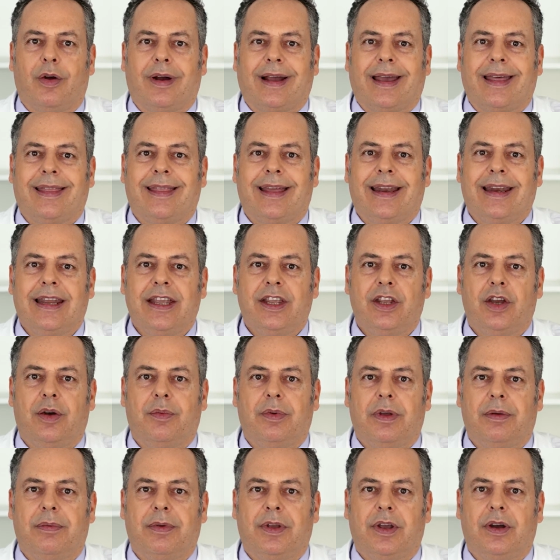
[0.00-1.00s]
producing
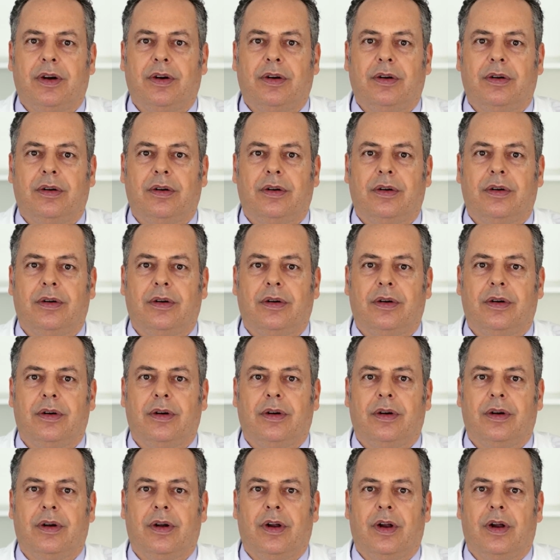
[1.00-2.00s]
physical tension
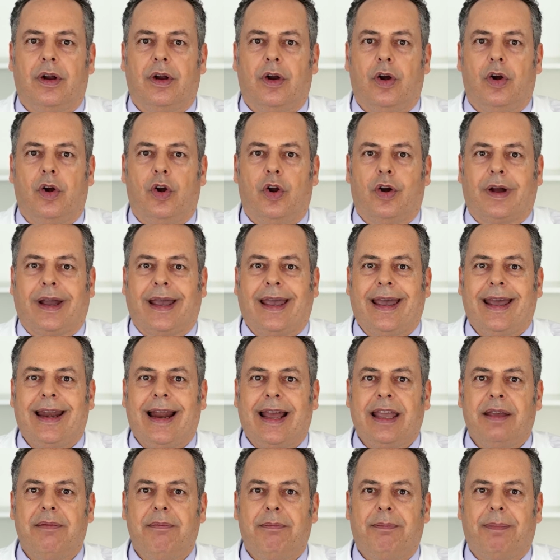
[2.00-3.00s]
and increasing
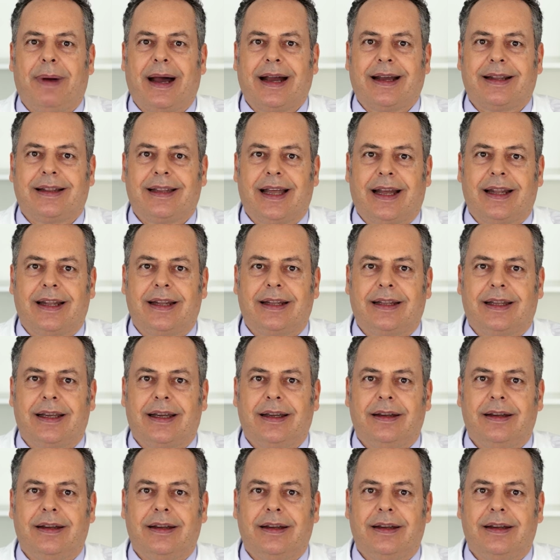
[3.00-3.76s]
pathological loads,